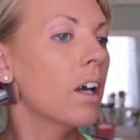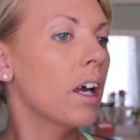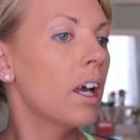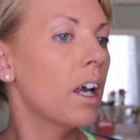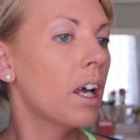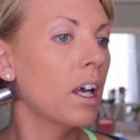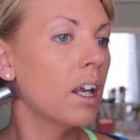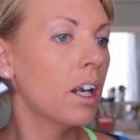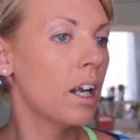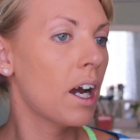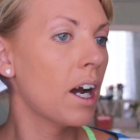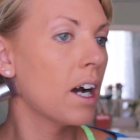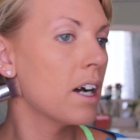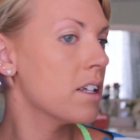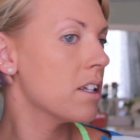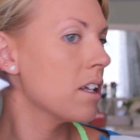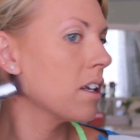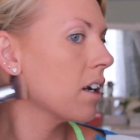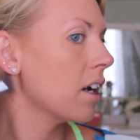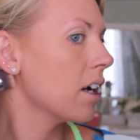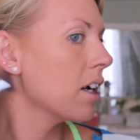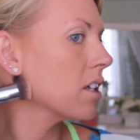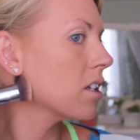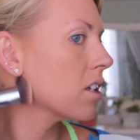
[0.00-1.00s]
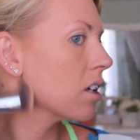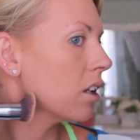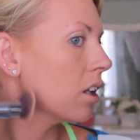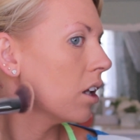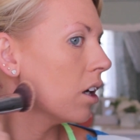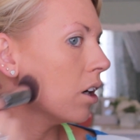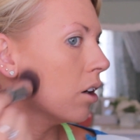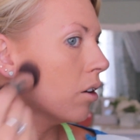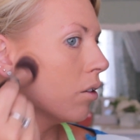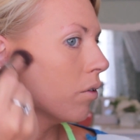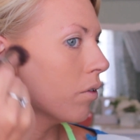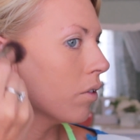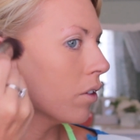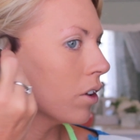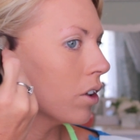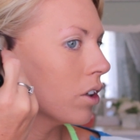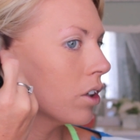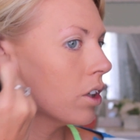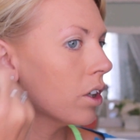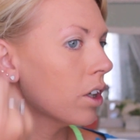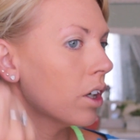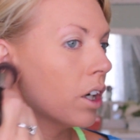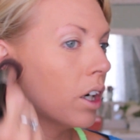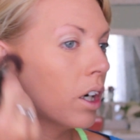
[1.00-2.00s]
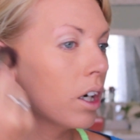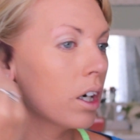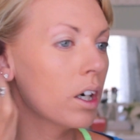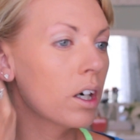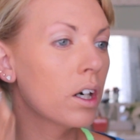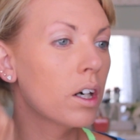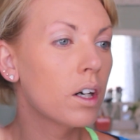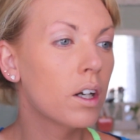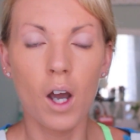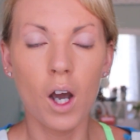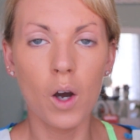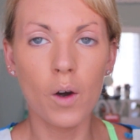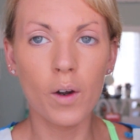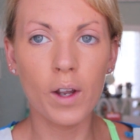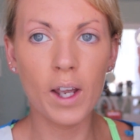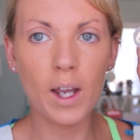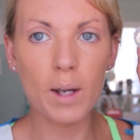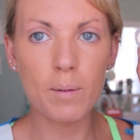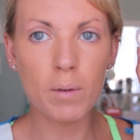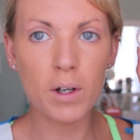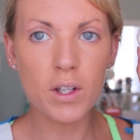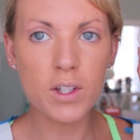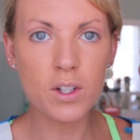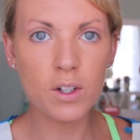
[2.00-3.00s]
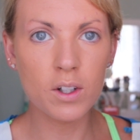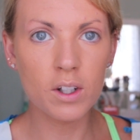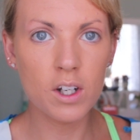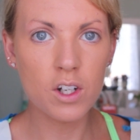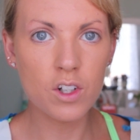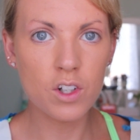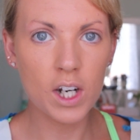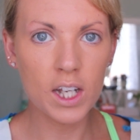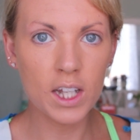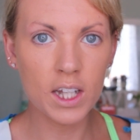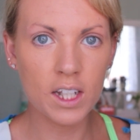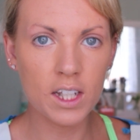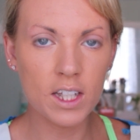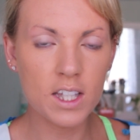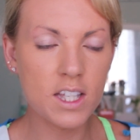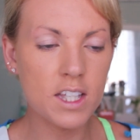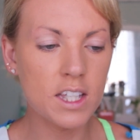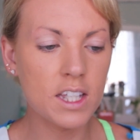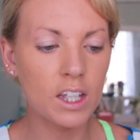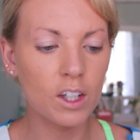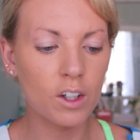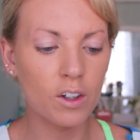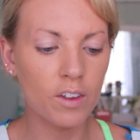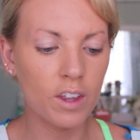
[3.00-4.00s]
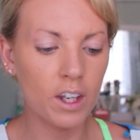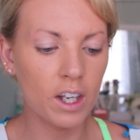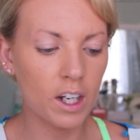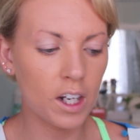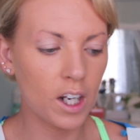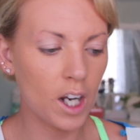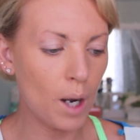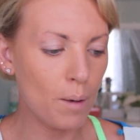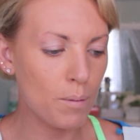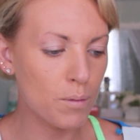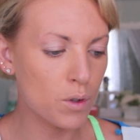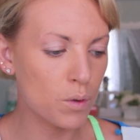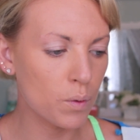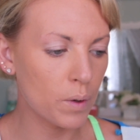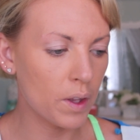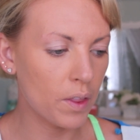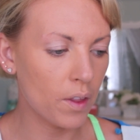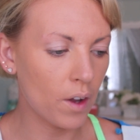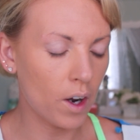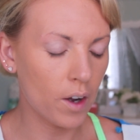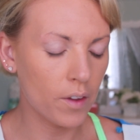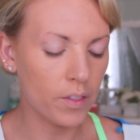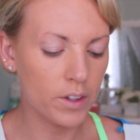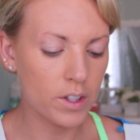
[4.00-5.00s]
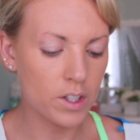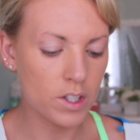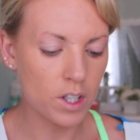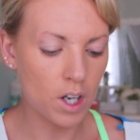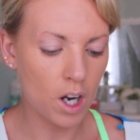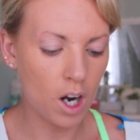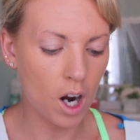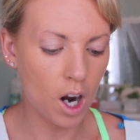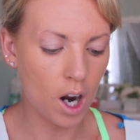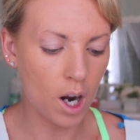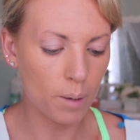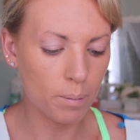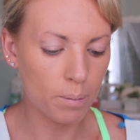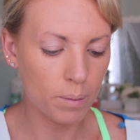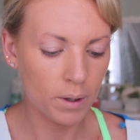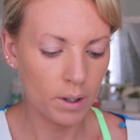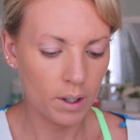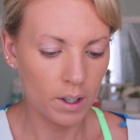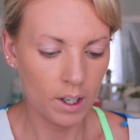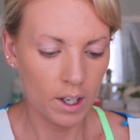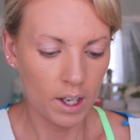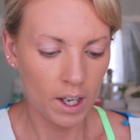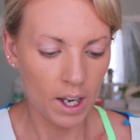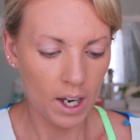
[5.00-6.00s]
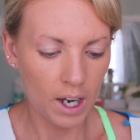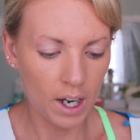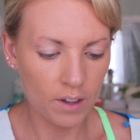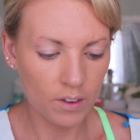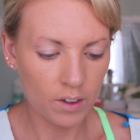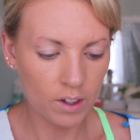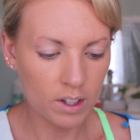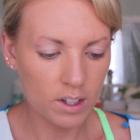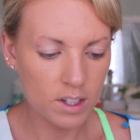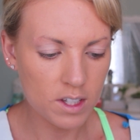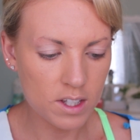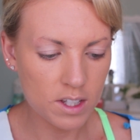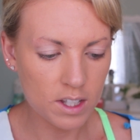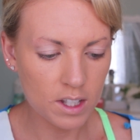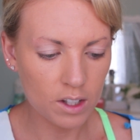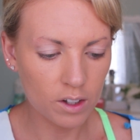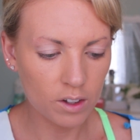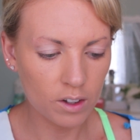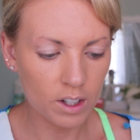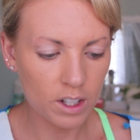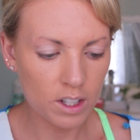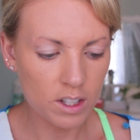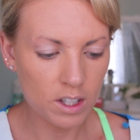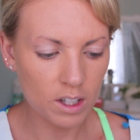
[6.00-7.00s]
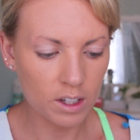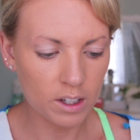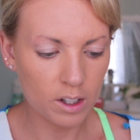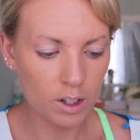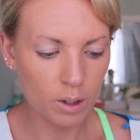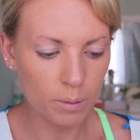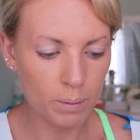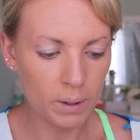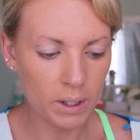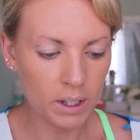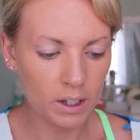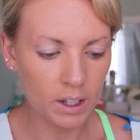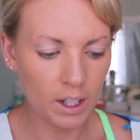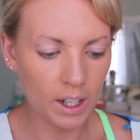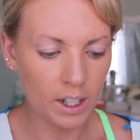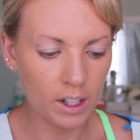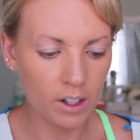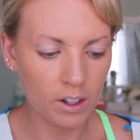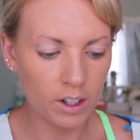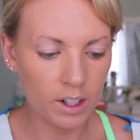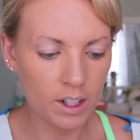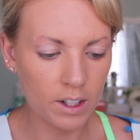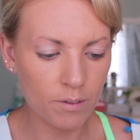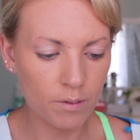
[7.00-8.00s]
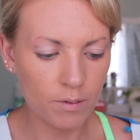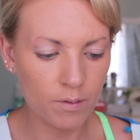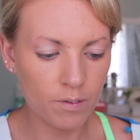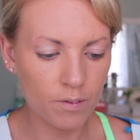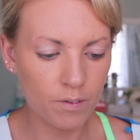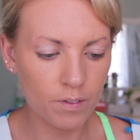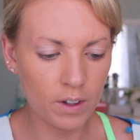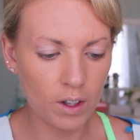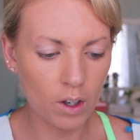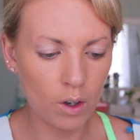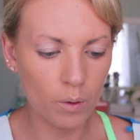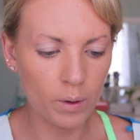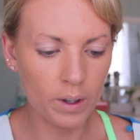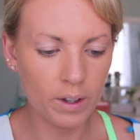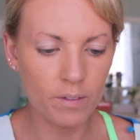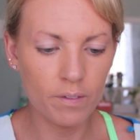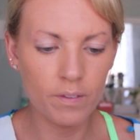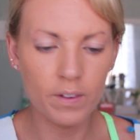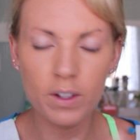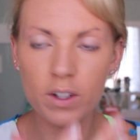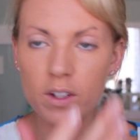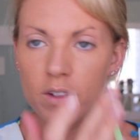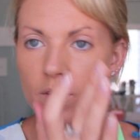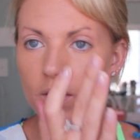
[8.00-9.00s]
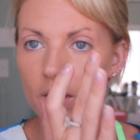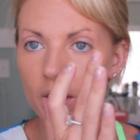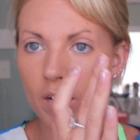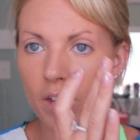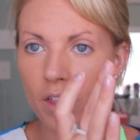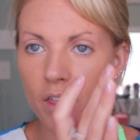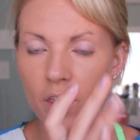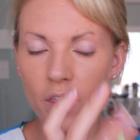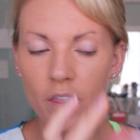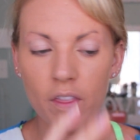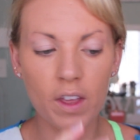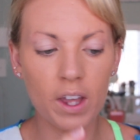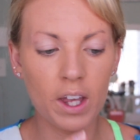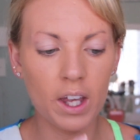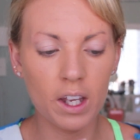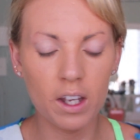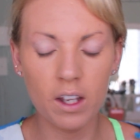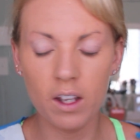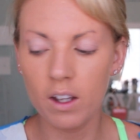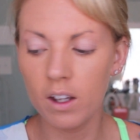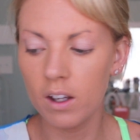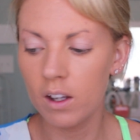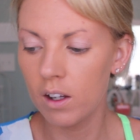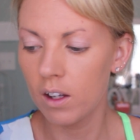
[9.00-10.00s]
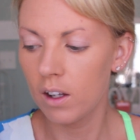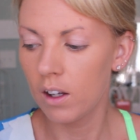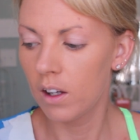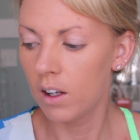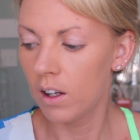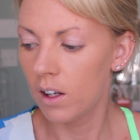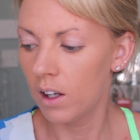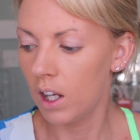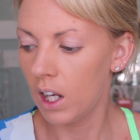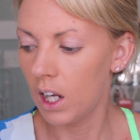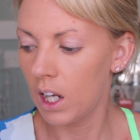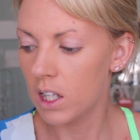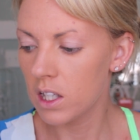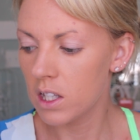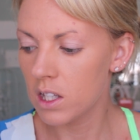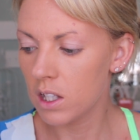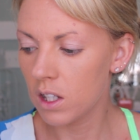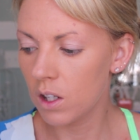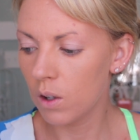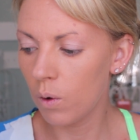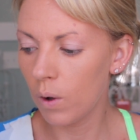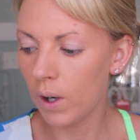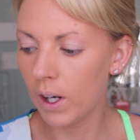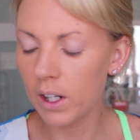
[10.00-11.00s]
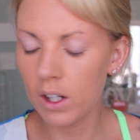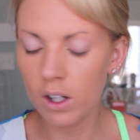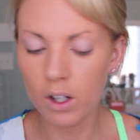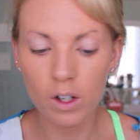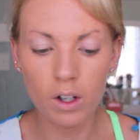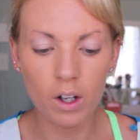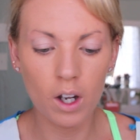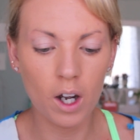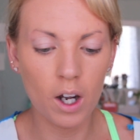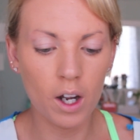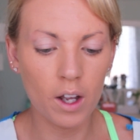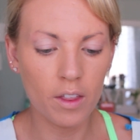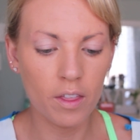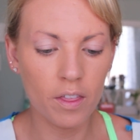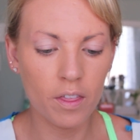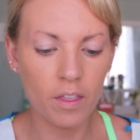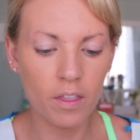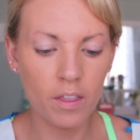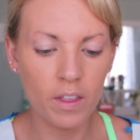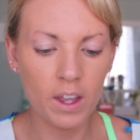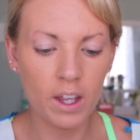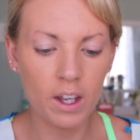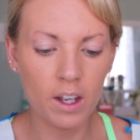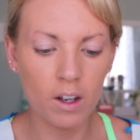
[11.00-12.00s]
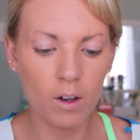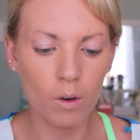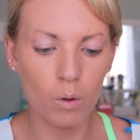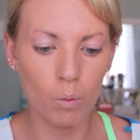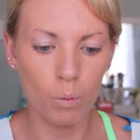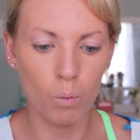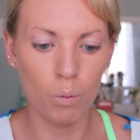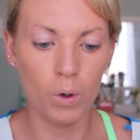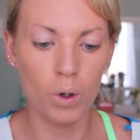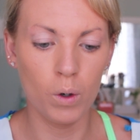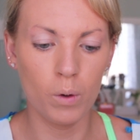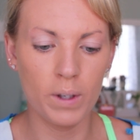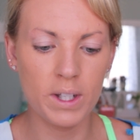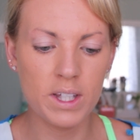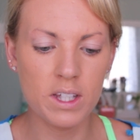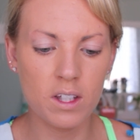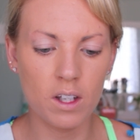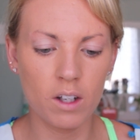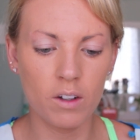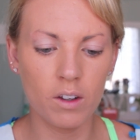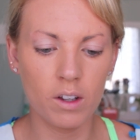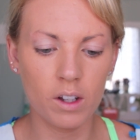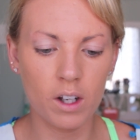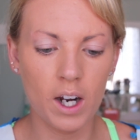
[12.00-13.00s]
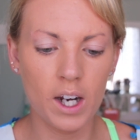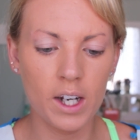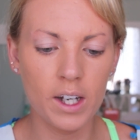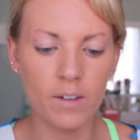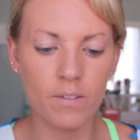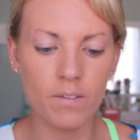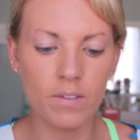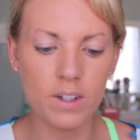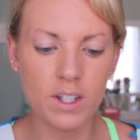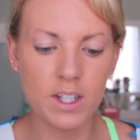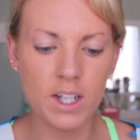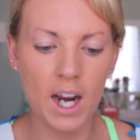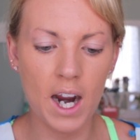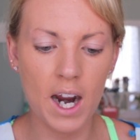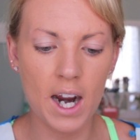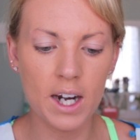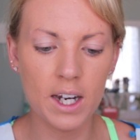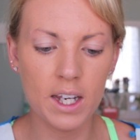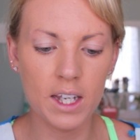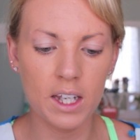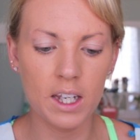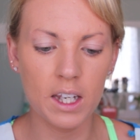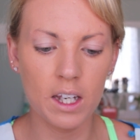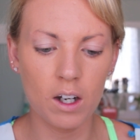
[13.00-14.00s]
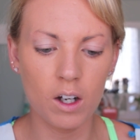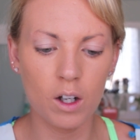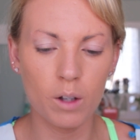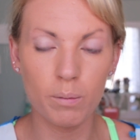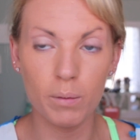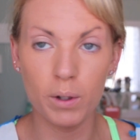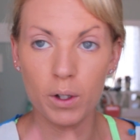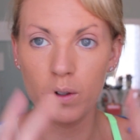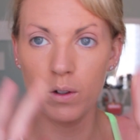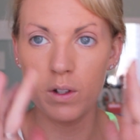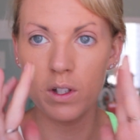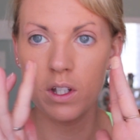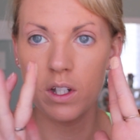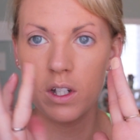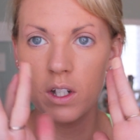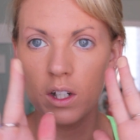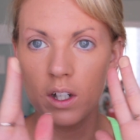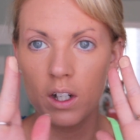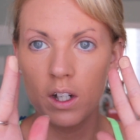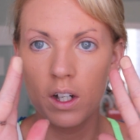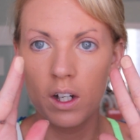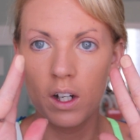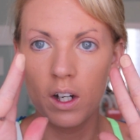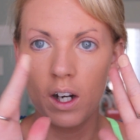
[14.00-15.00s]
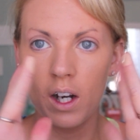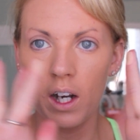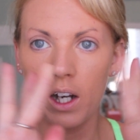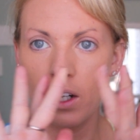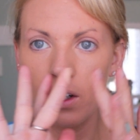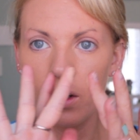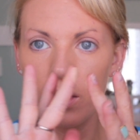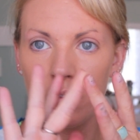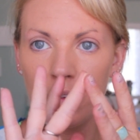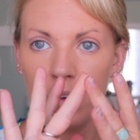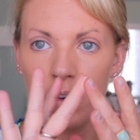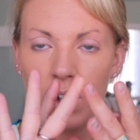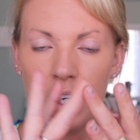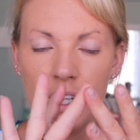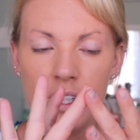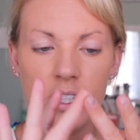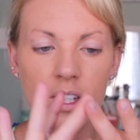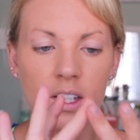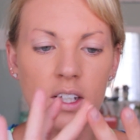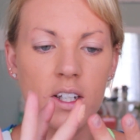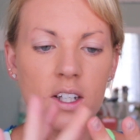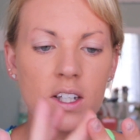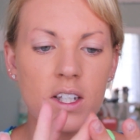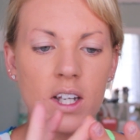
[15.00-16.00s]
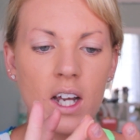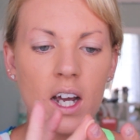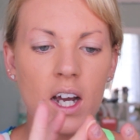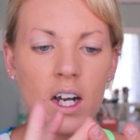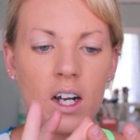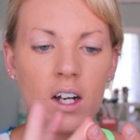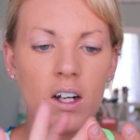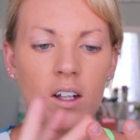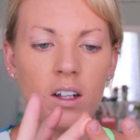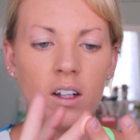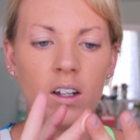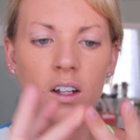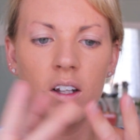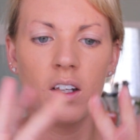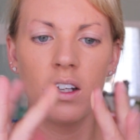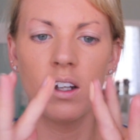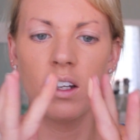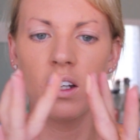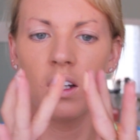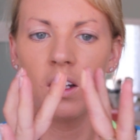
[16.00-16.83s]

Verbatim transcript: and it has a nice glow for sure. Okay, I'm also going to try the concealer that it comes with on the top. And the concealer is a little bit lighter. It Oh, it feels very thick. It's quite a, a thick, whoa, it's kind of tacky almost. I don't know if you guys can tell